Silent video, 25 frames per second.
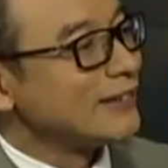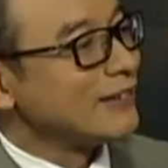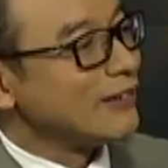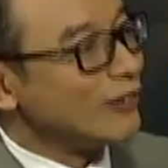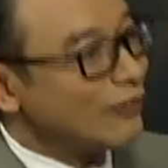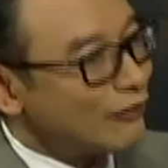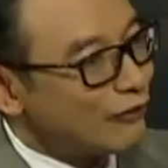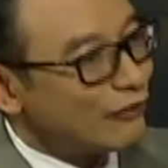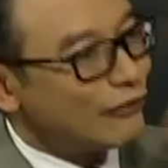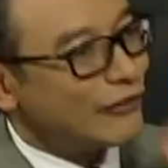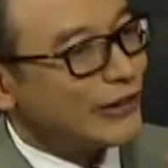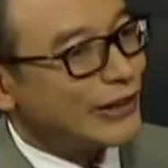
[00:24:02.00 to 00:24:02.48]

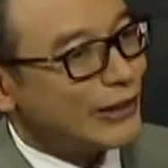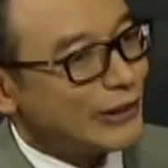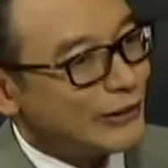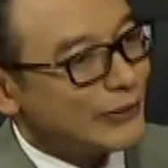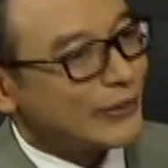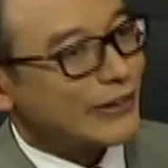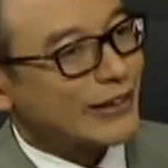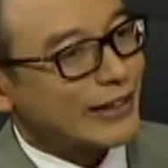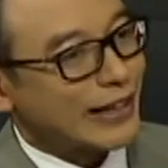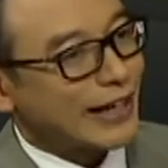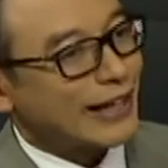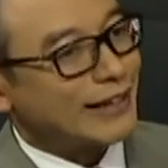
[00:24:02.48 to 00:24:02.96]
we
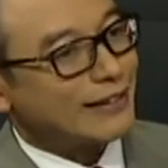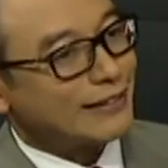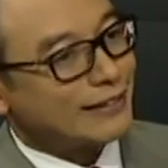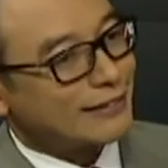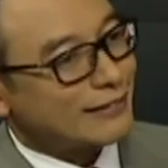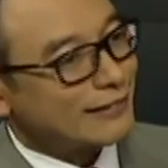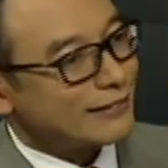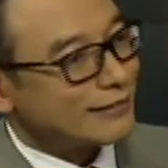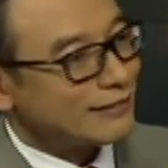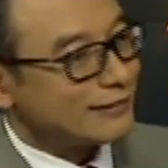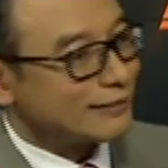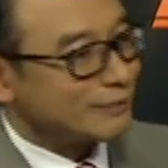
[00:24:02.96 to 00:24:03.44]
look at
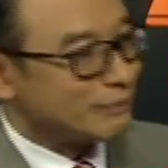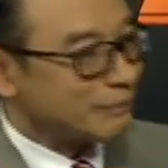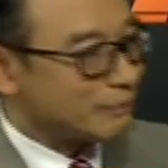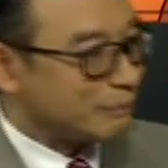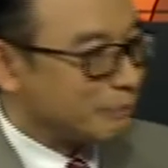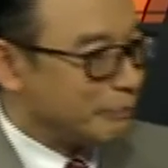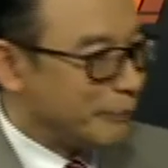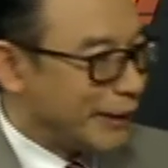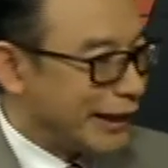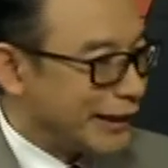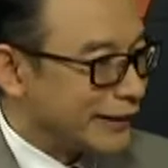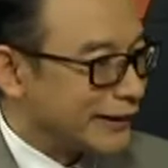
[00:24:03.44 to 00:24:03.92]

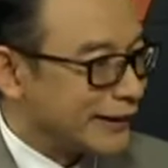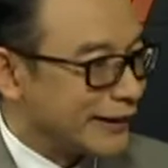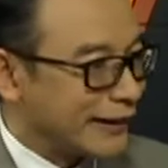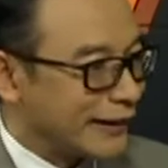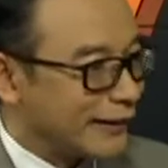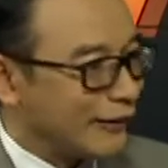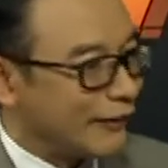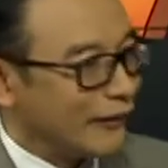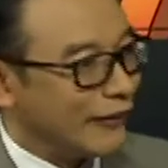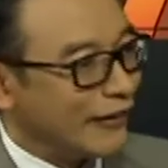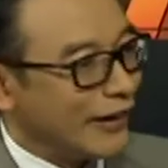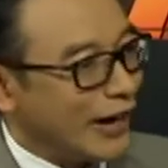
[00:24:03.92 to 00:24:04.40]
beta
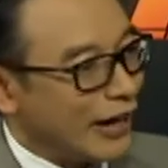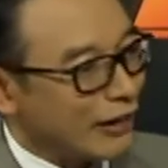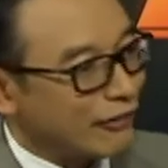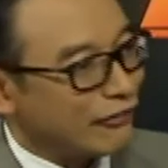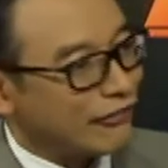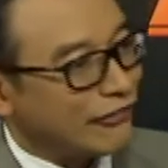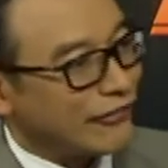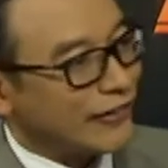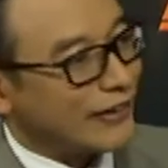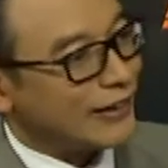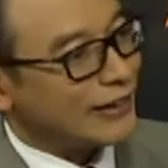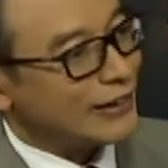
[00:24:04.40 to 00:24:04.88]
or
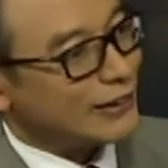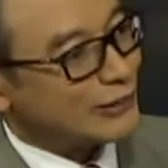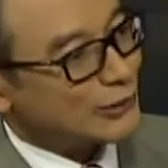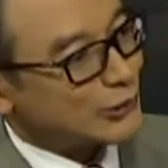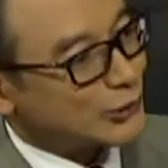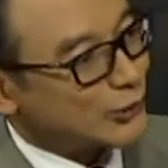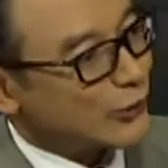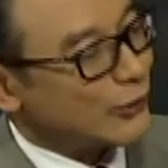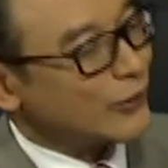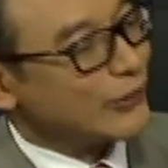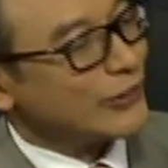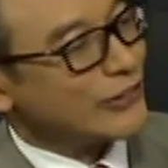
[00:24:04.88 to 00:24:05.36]
alpha or
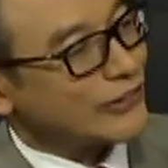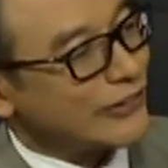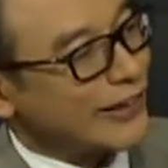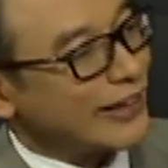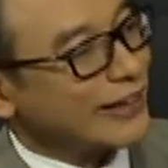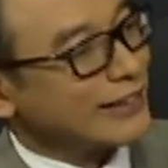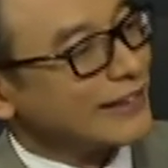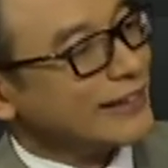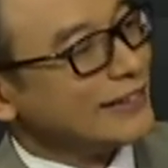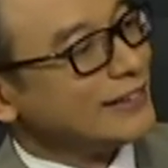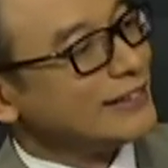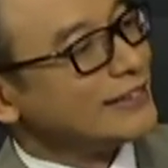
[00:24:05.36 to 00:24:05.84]

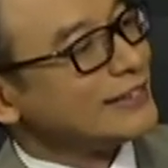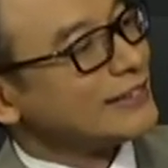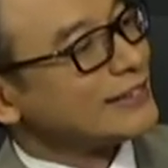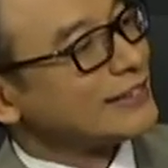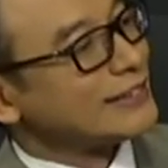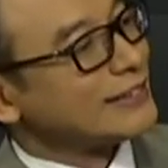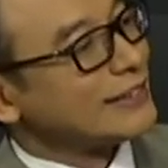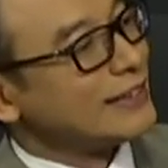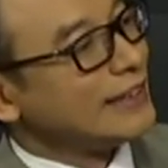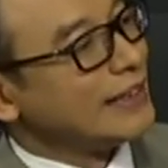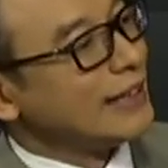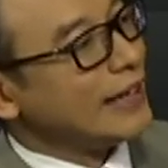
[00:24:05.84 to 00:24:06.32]
tocotrienols,
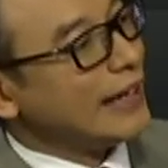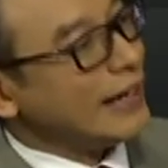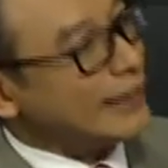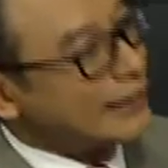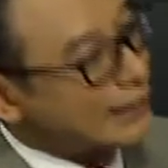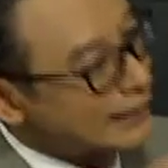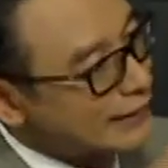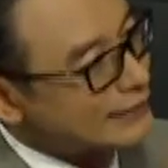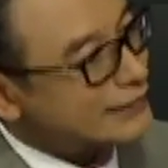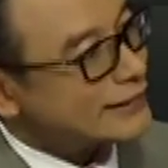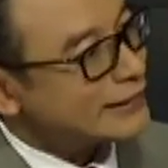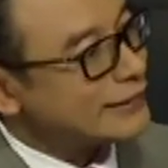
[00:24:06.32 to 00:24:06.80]
and
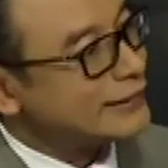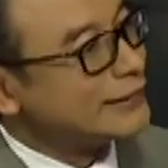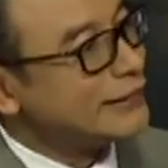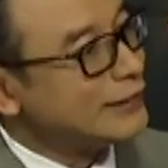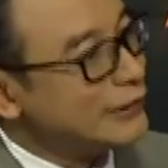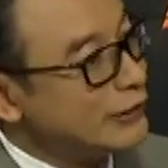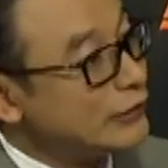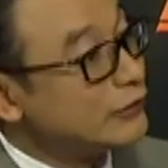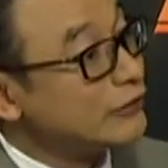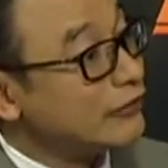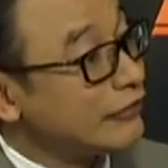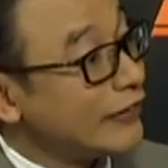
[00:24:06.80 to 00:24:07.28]
this is the
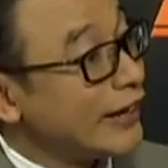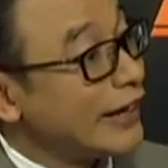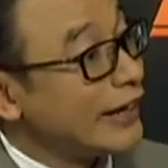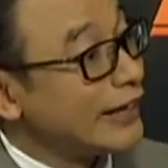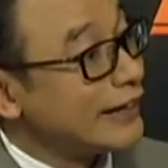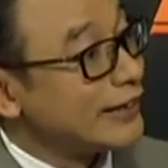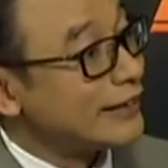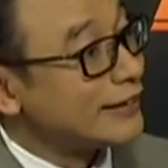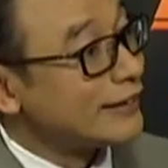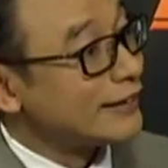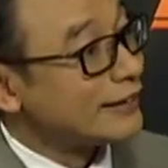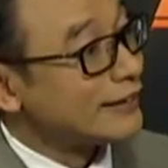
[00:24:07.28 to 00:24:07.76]
new fight.
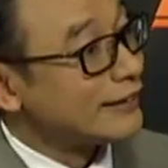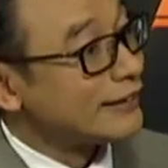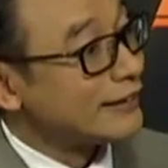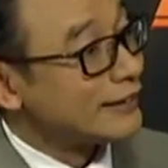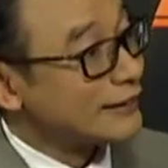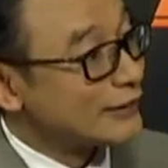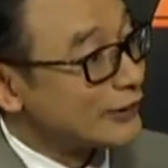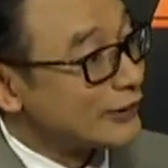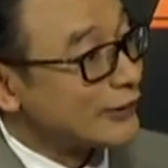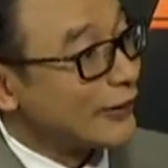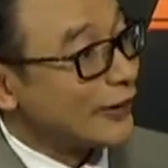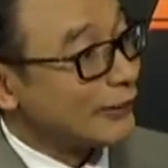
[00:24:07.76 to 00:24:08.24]

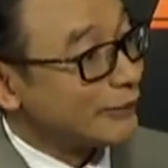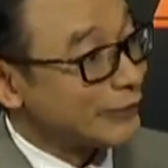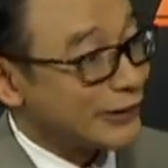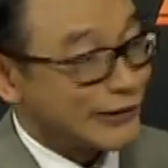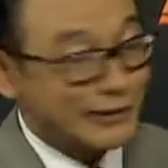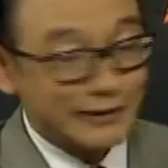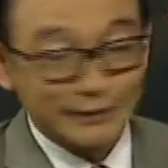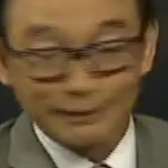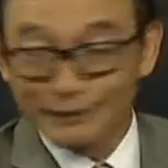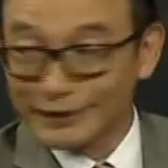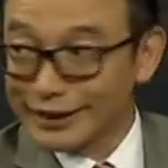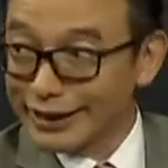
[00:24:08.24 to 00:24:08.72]
So I'm going
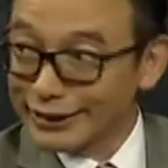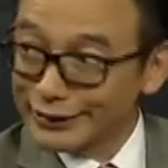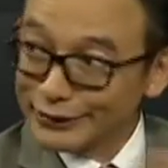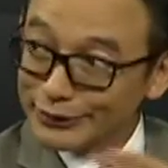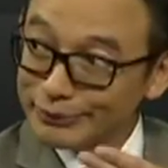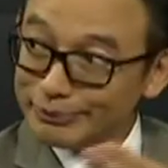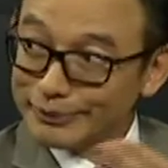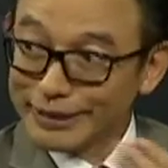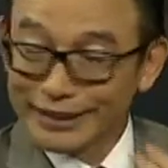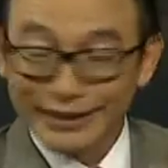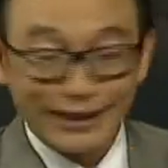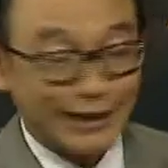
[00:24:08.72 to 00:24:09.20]
to let you
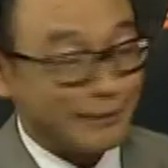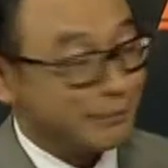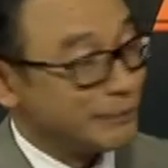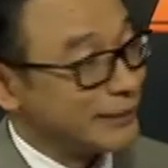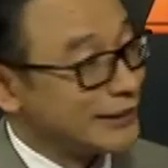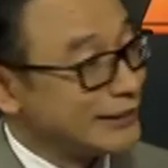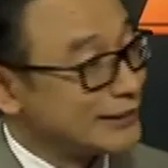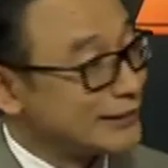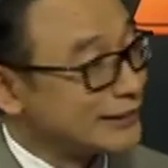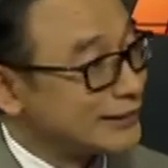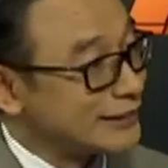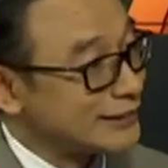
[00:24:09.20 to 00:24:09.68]
make that
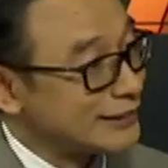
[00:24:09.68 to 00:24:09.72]
pitch.